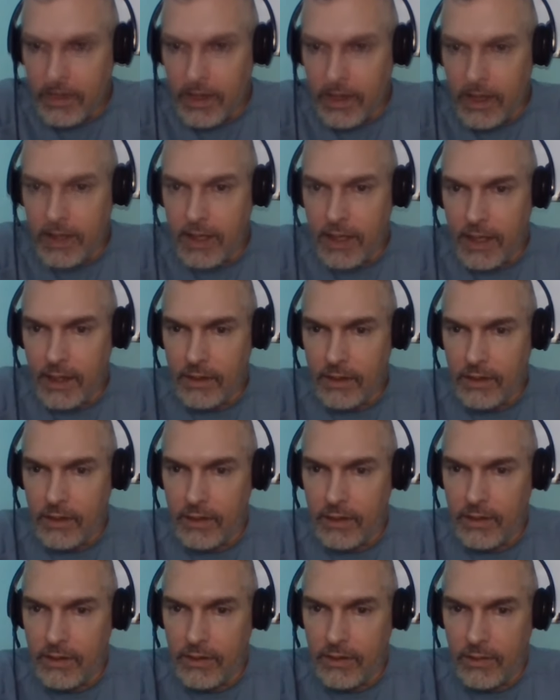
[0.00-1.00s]
I can't
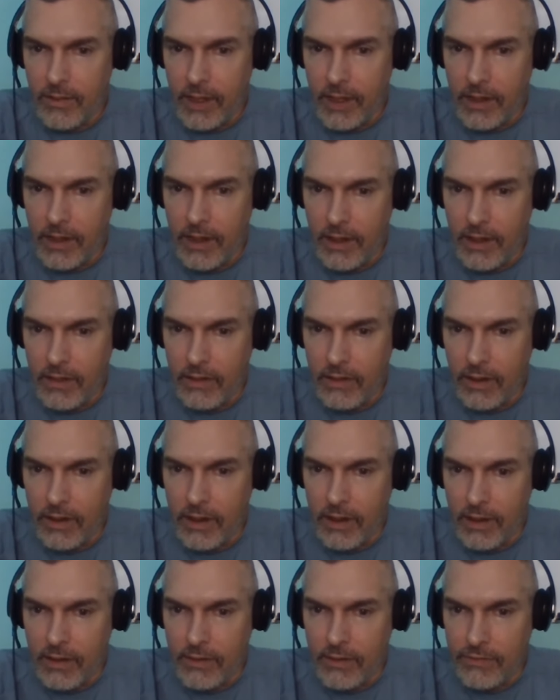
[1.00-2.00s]
learn it no matter how
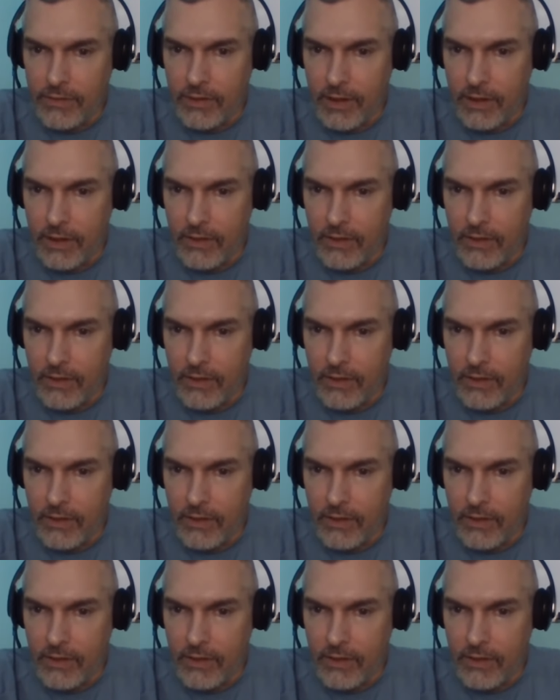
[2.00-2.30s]
long I listen.